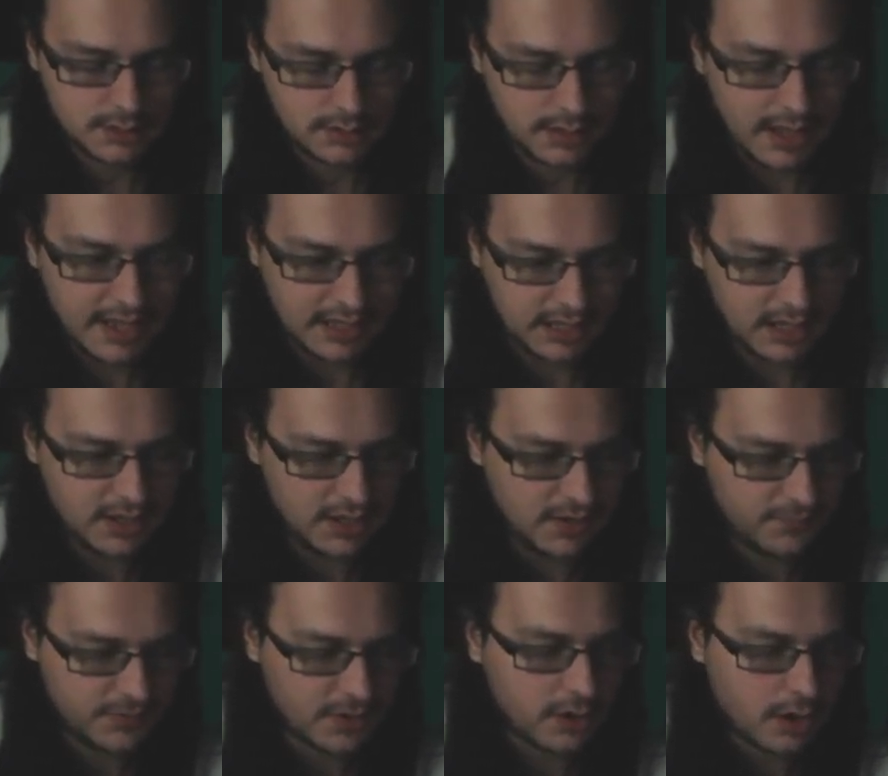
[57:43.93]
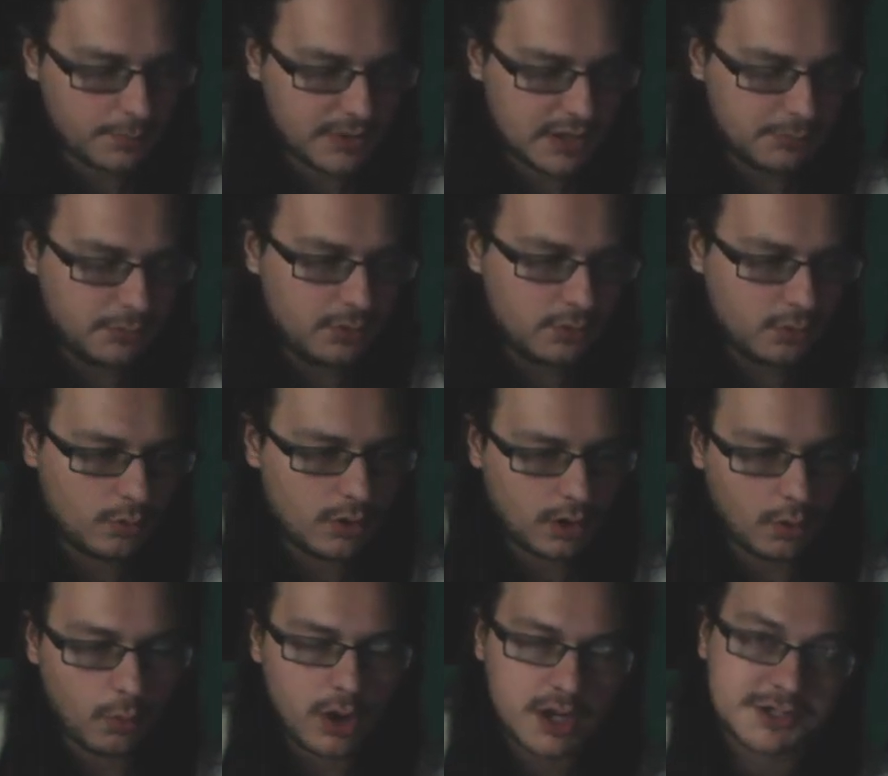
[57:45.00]
Like, if there are people who are
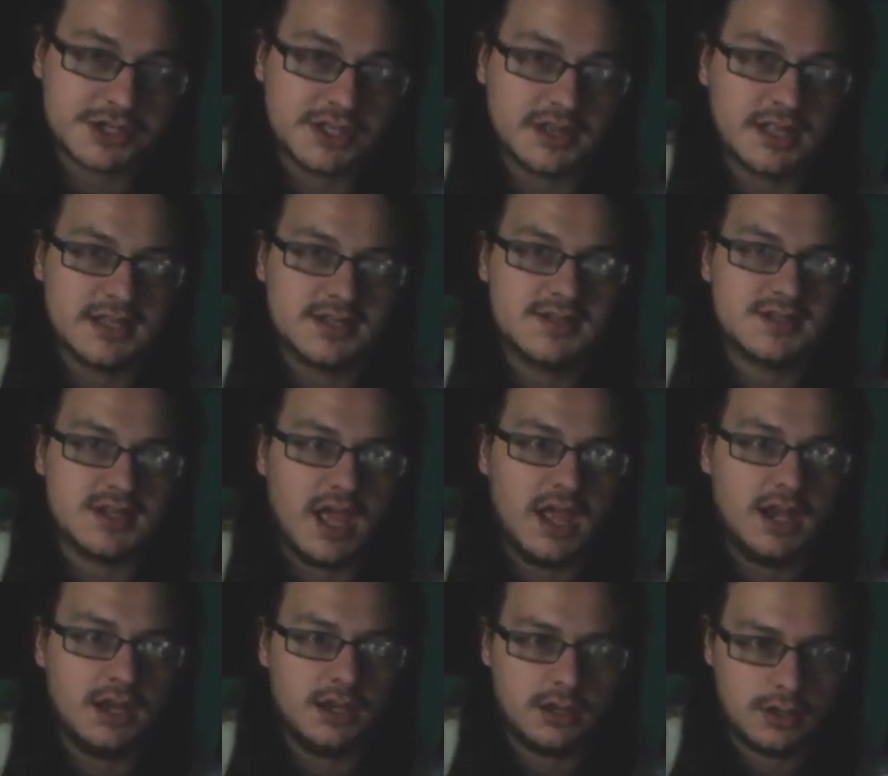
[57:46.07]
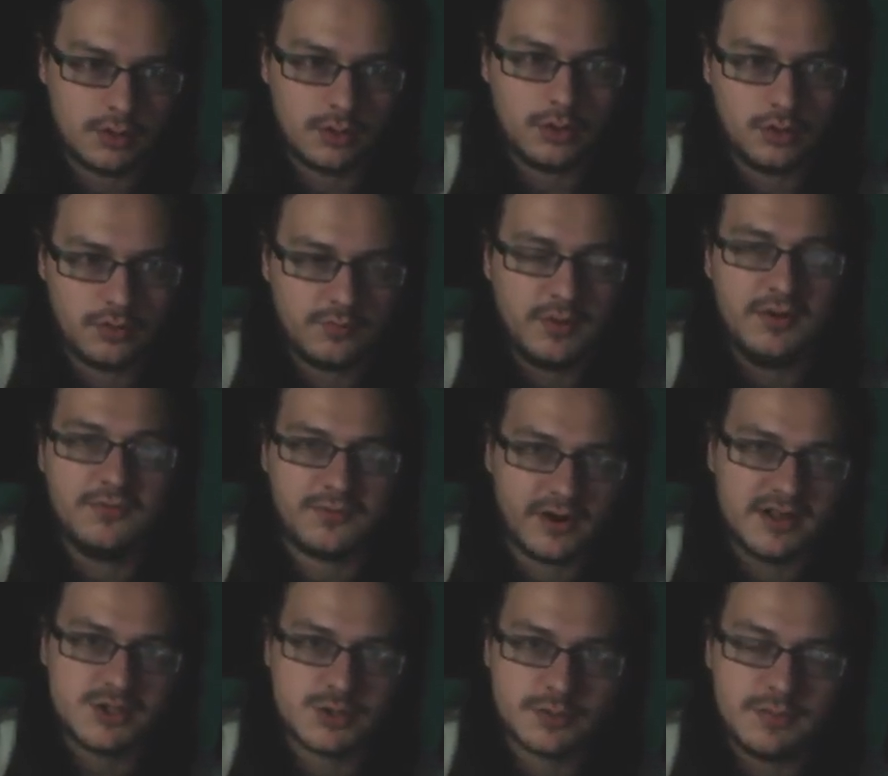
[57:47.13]
watching this and you, you've been
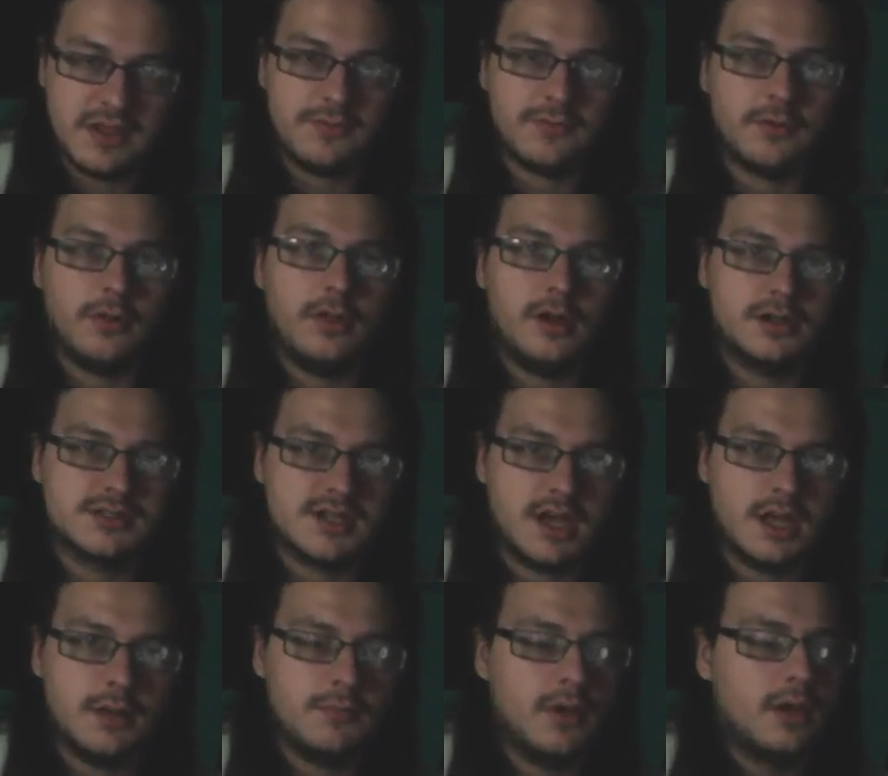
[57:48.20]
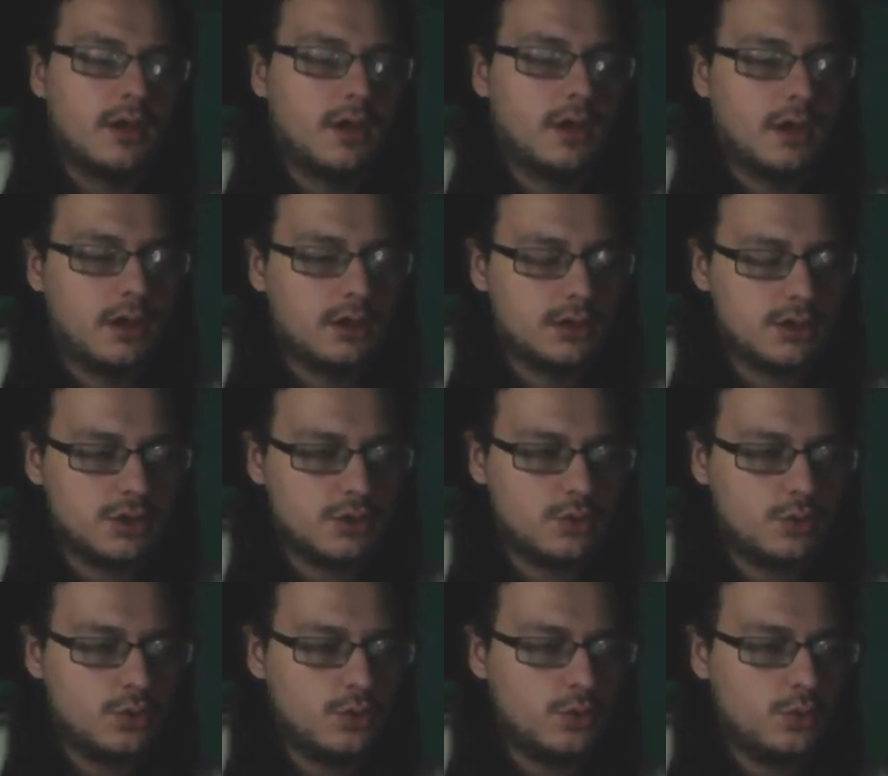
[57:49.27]
friends with me for a long time,
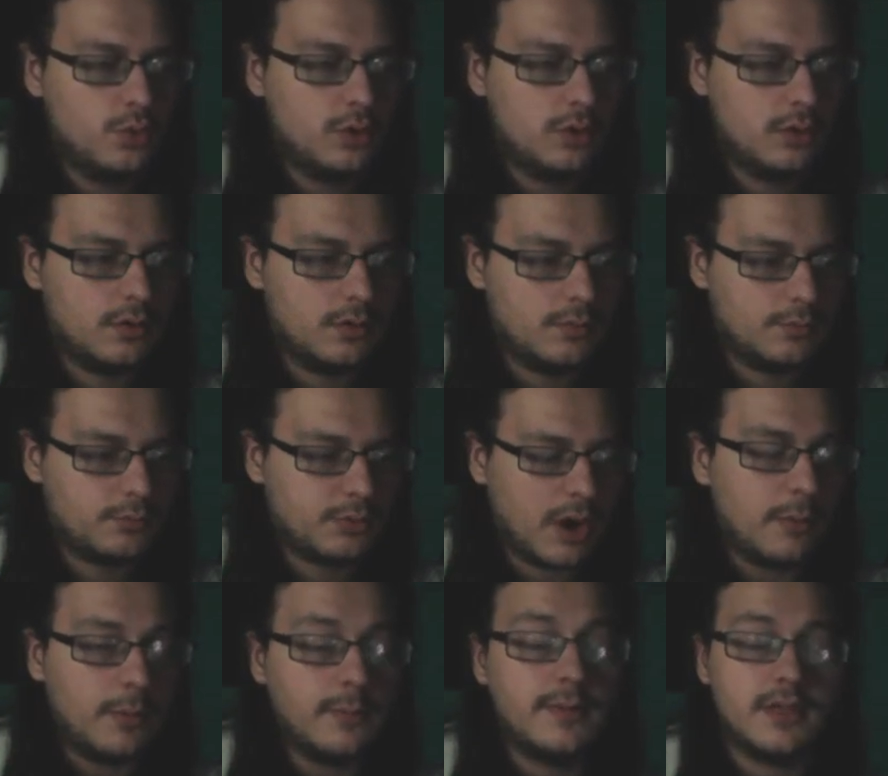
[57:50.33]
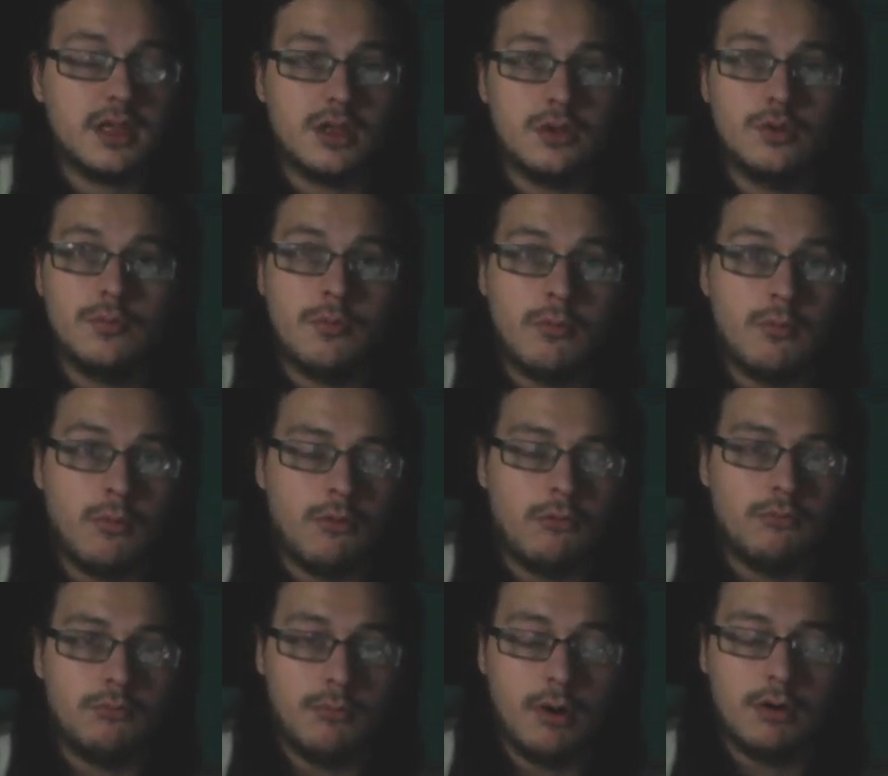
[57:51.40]
you probably you
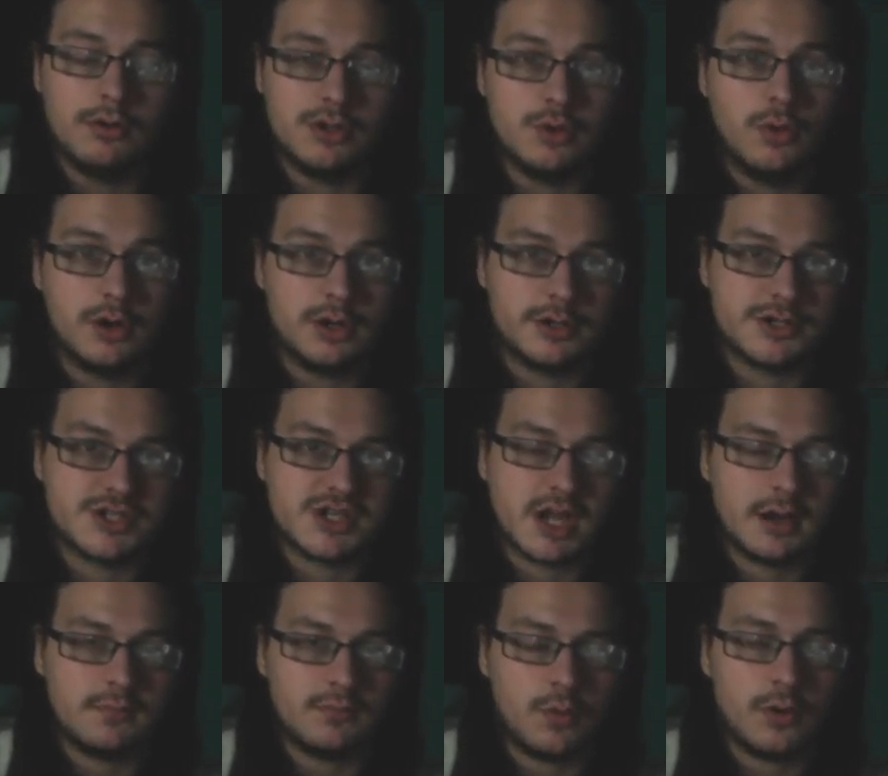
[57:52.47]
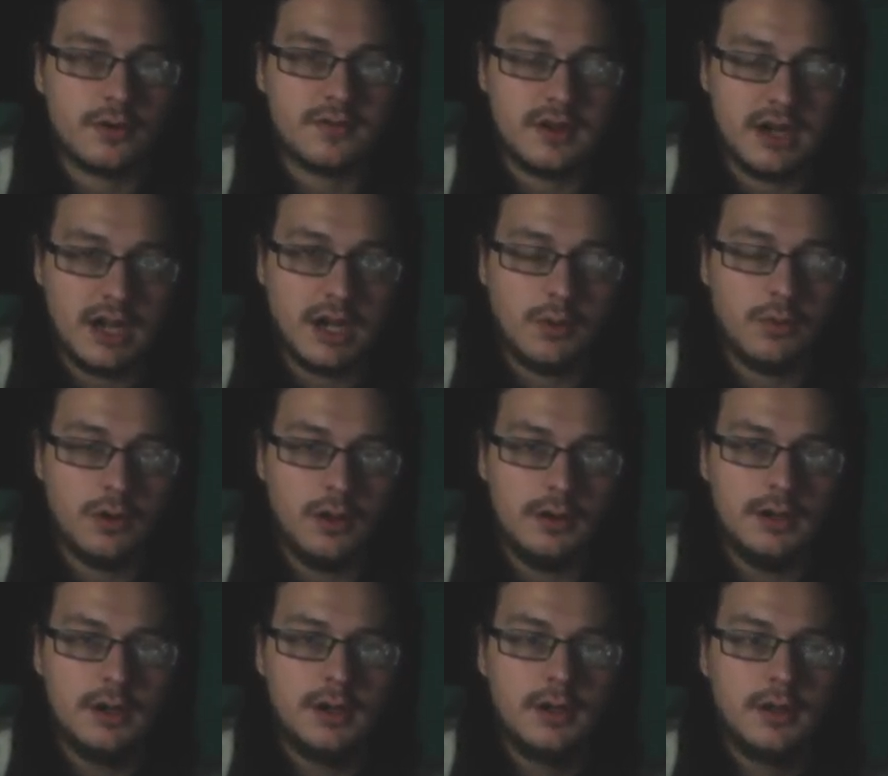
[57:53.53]
you understand more than anyone
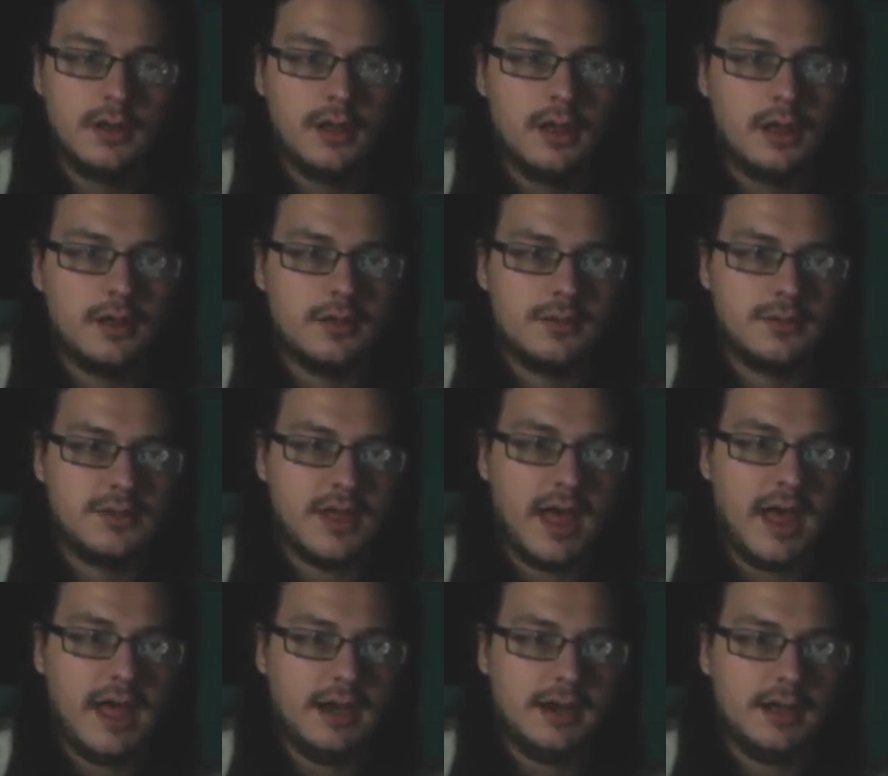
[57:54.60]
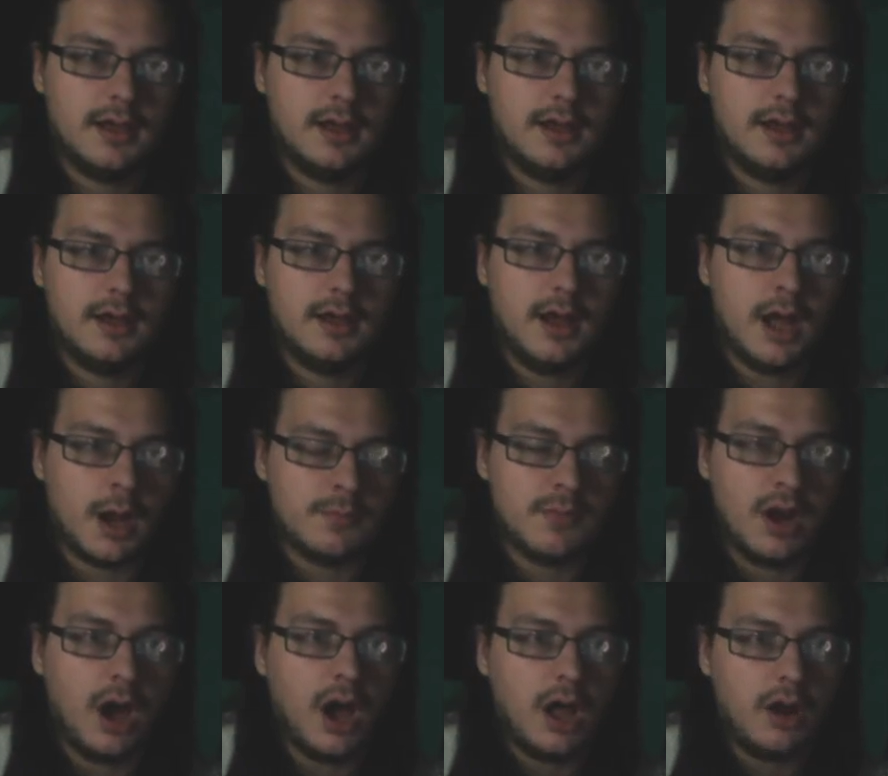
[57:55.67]
that I'm
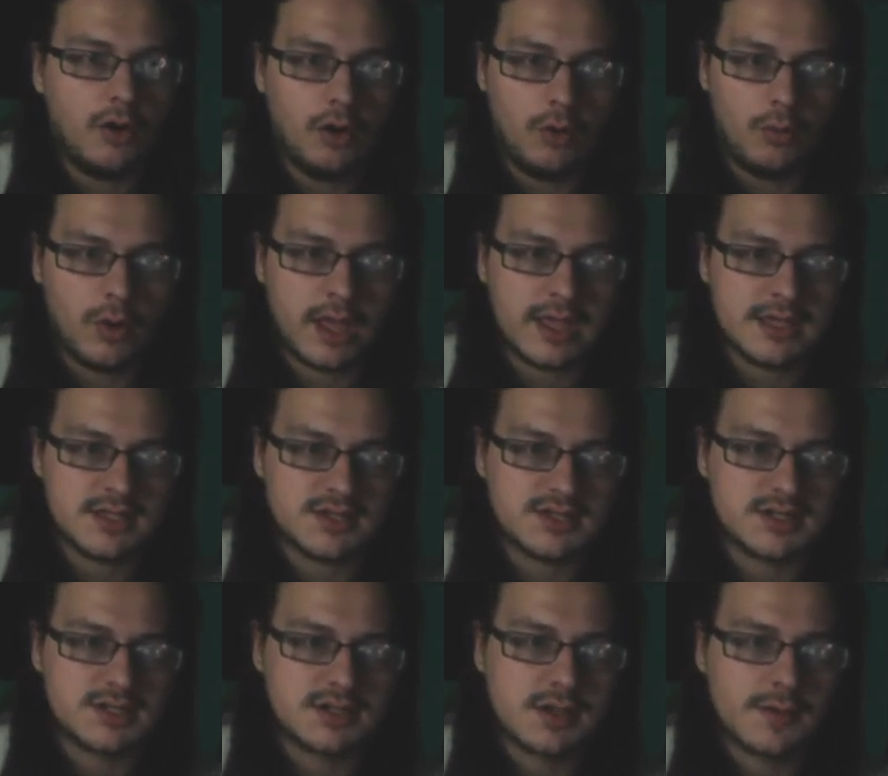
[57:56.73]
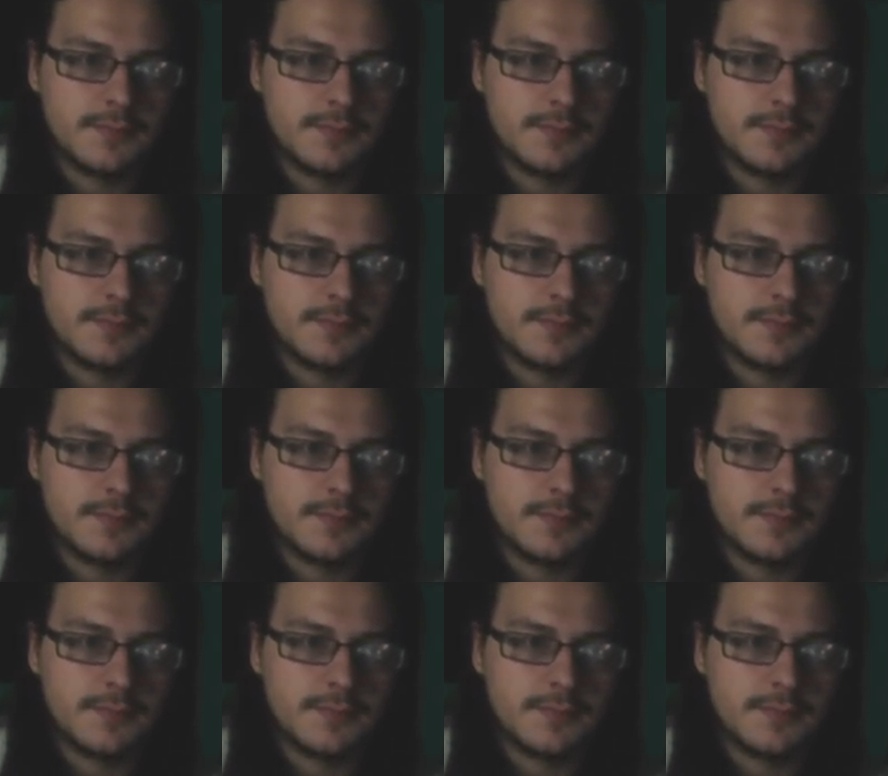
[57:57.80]
not always